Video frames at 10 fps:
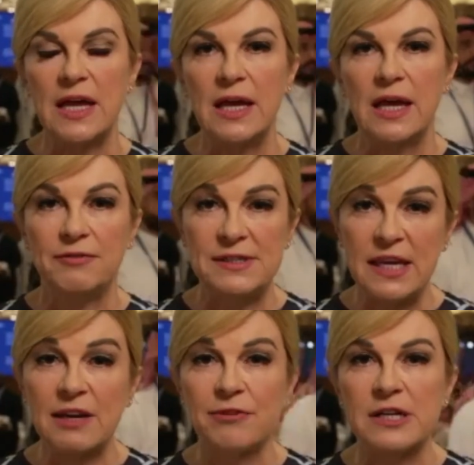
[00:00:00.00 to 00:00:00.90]
If you
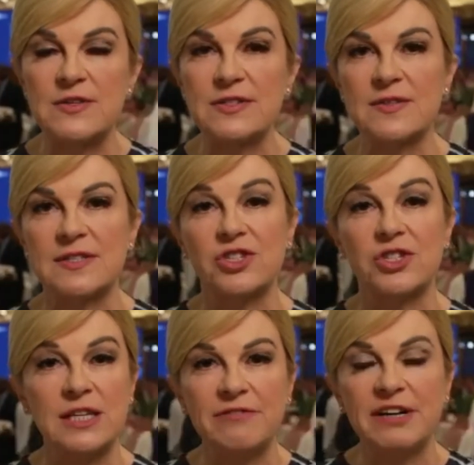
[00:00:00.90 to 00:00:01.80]
take, for instance, the
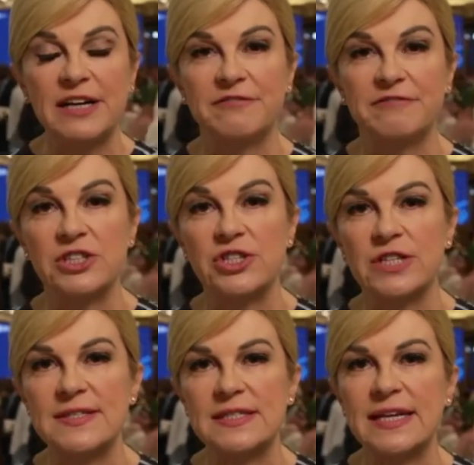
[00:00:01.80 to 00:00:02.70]
Geneva
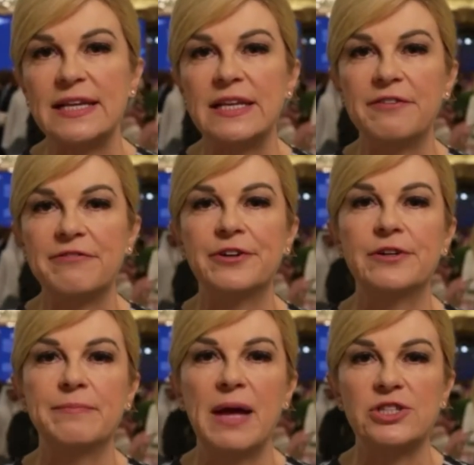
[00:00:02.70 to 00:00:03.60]
Conventions, they
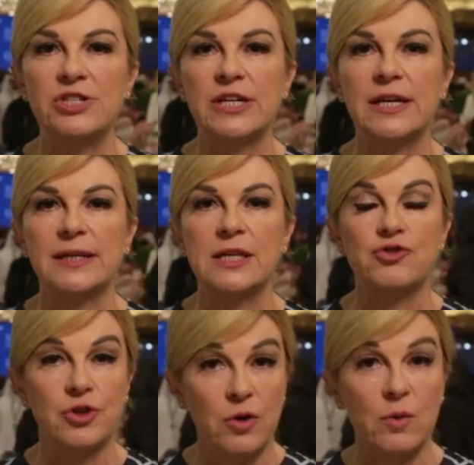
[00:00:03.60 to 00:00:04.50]
never mention
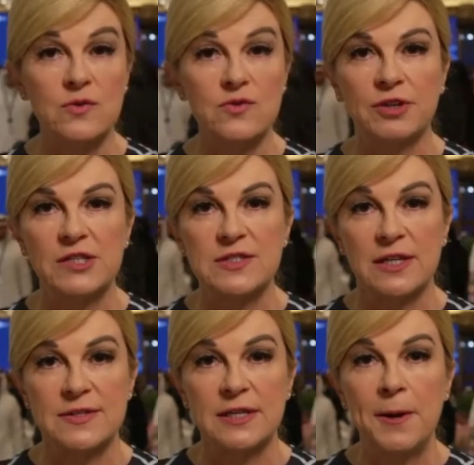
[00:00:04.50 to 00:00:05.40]
drones, for
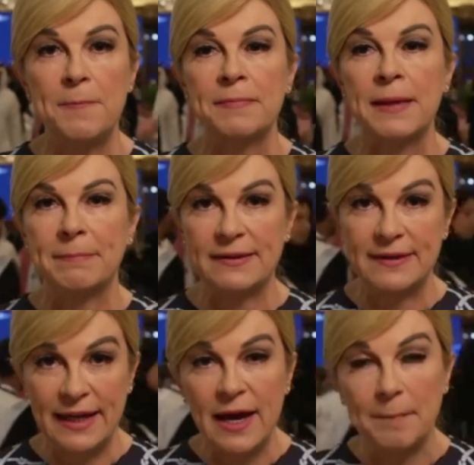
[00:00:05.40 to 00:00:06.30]
instance, but
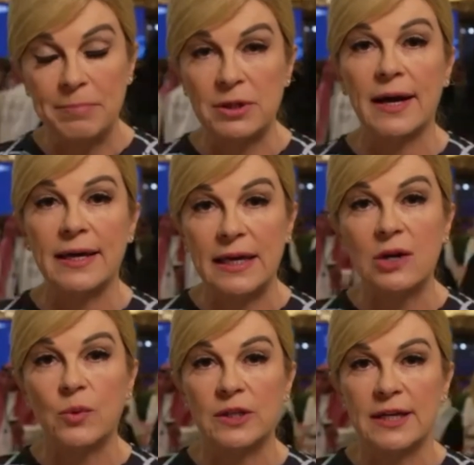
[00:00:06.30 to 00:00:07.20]
they apply
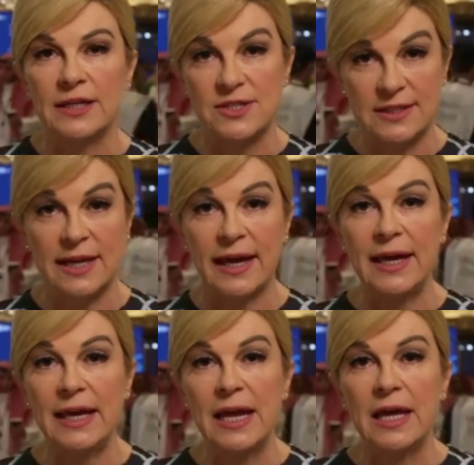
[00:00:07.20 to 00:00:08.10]
equally
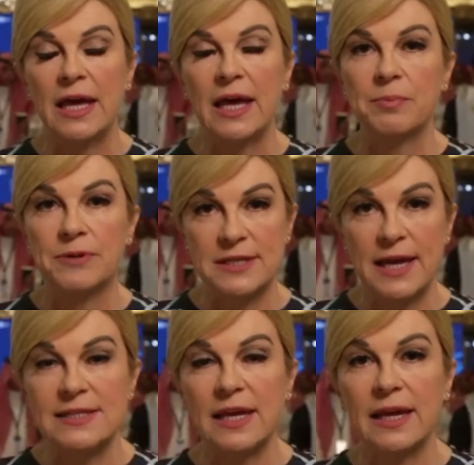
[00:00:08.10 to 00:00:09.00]
today in
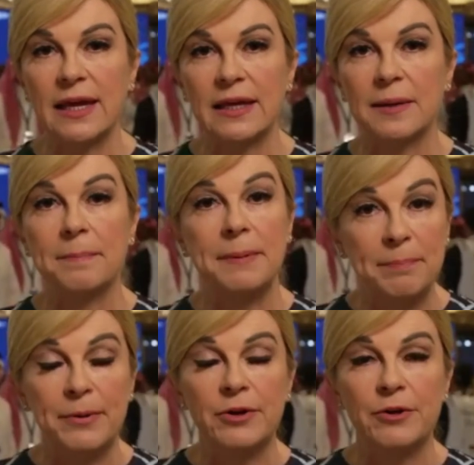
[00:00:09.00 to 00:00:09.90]
protecting
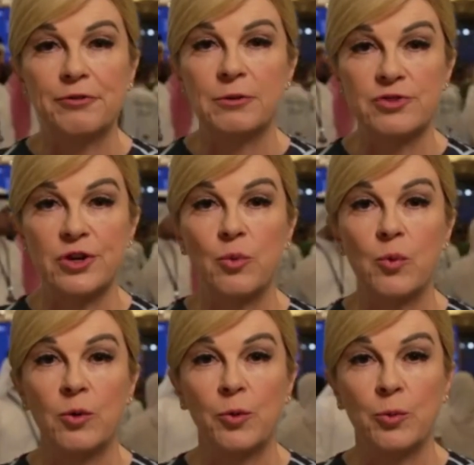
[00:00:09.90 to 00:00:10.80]
people from drone
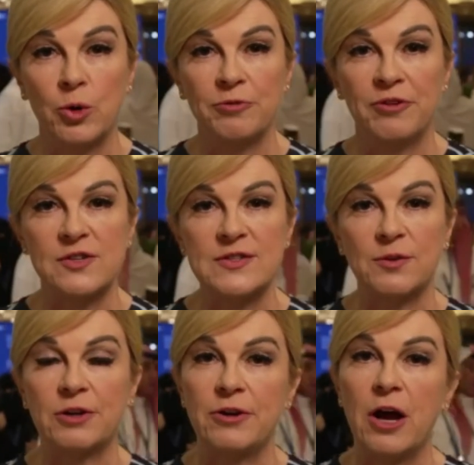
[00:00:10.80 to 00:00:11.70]
warfare. So
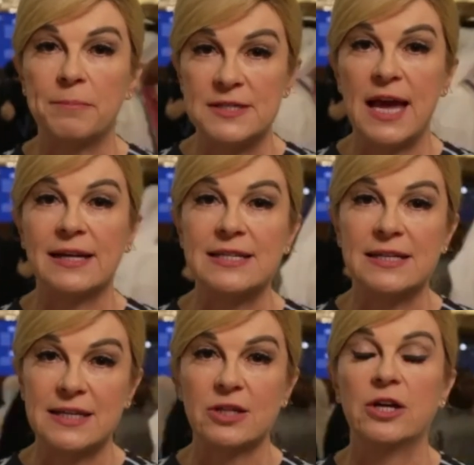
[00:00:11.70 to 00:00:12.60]
they're not protecting
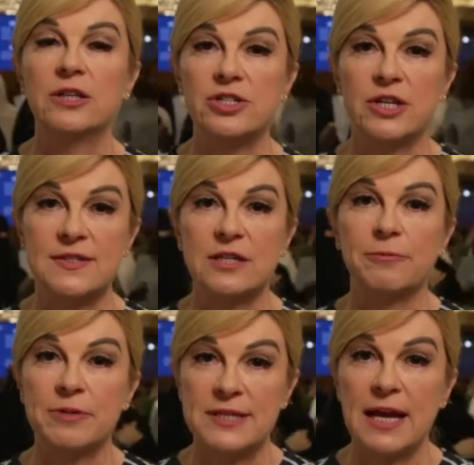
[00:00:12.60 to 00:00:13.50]
technology, they're
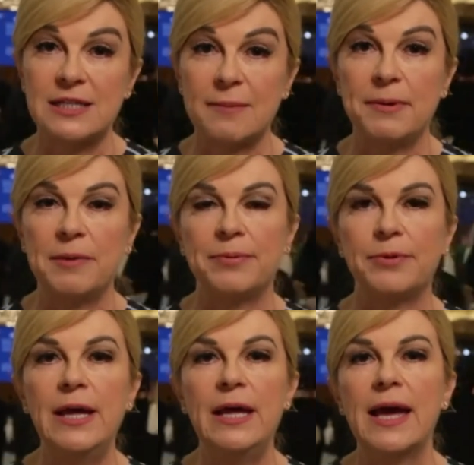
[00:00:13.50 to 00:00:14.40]
protecting
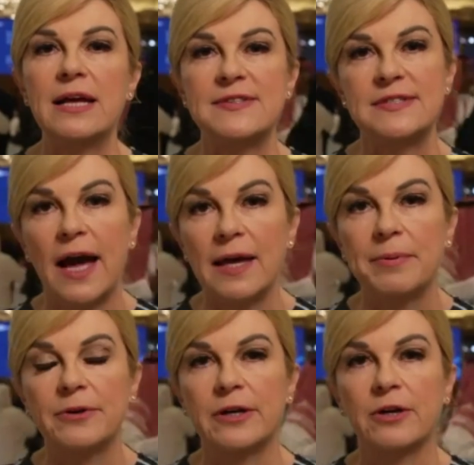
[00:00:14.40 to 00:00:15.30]
people. And
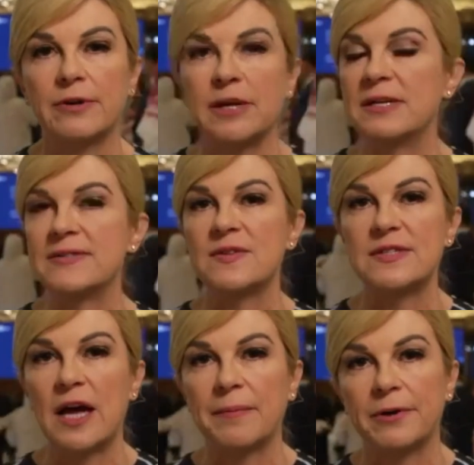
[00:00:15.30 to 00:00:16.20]
cyber agreements and
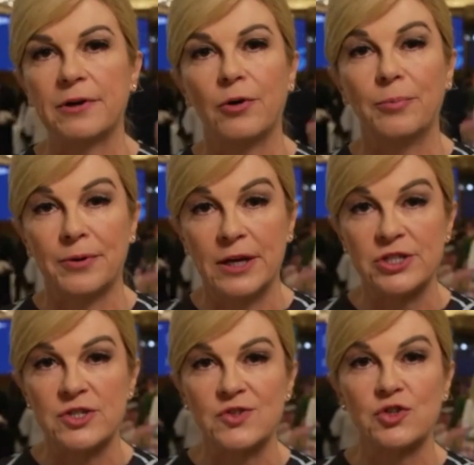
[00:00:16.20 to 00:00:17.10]
cyber
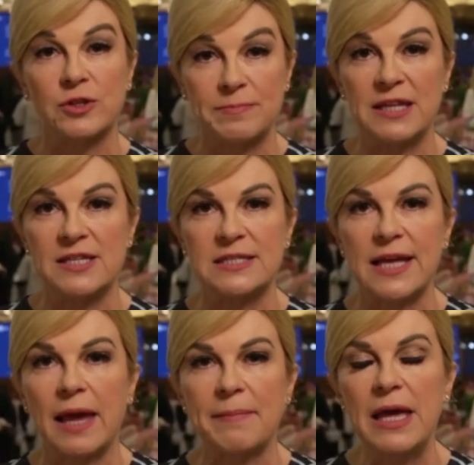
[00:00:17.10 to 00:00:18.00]
cooperation should be the
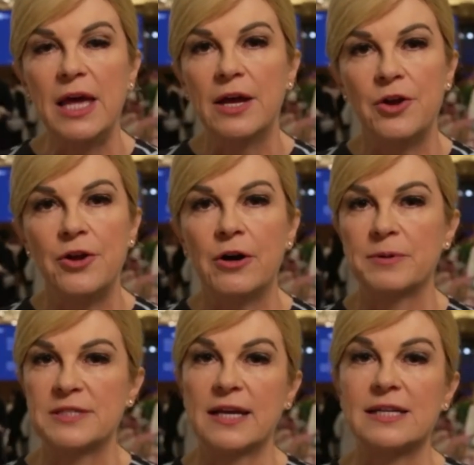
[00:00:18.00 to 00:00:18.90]
same, not
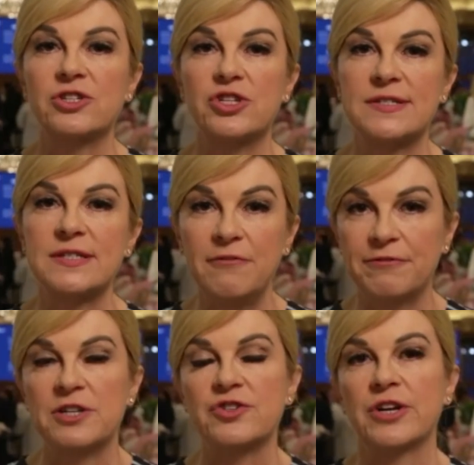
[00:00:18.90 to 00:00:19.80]
protecting just
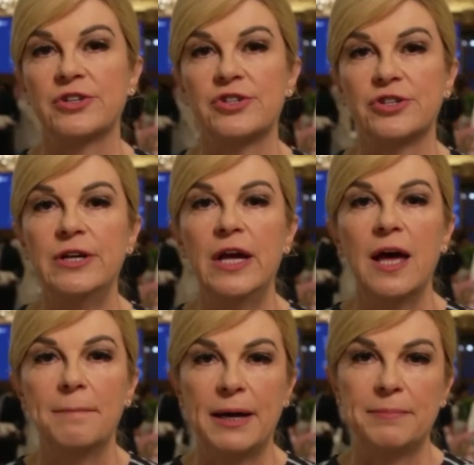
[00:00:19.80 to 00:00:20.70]
infrastructure,
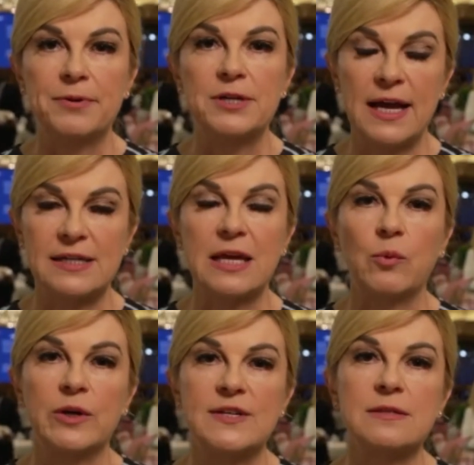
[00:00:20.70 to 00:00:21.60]
but protecting
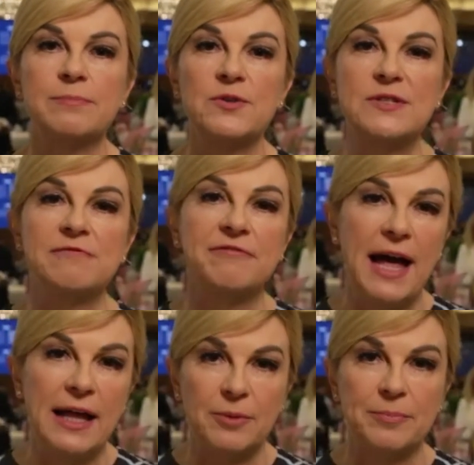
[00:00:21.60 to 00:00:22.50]
what is most
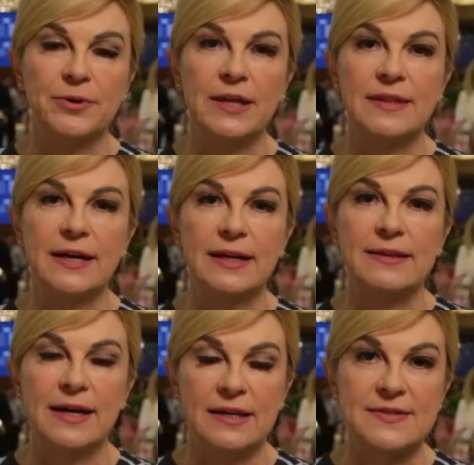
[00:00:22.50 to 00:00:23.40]
valuable in that,
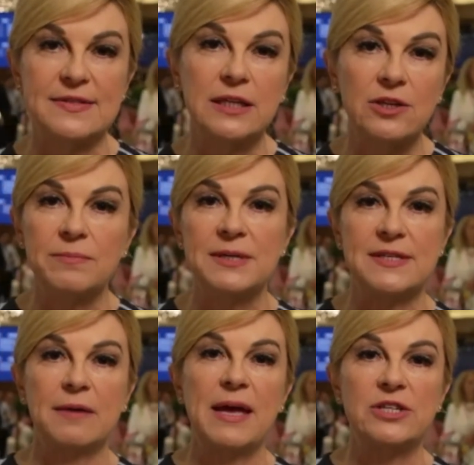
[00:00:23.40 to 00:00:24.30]
and that is the human
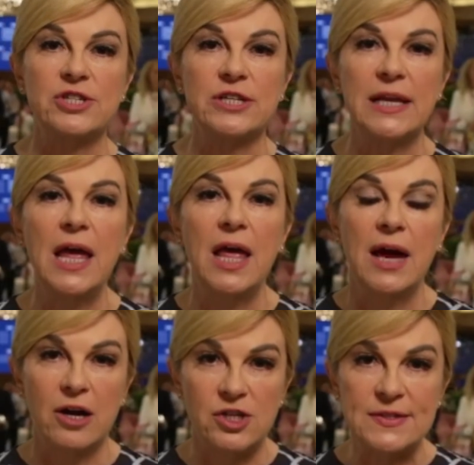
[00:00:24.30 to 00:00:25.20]
dimension,
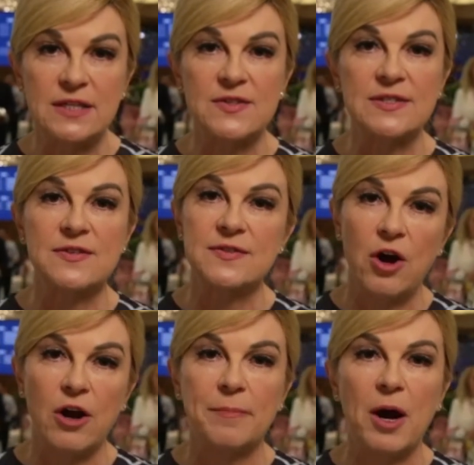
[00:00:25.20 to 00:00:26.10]
our citizens,
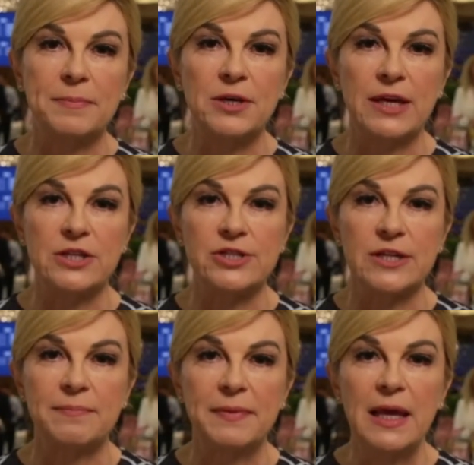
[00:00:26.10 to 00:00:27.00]
our population.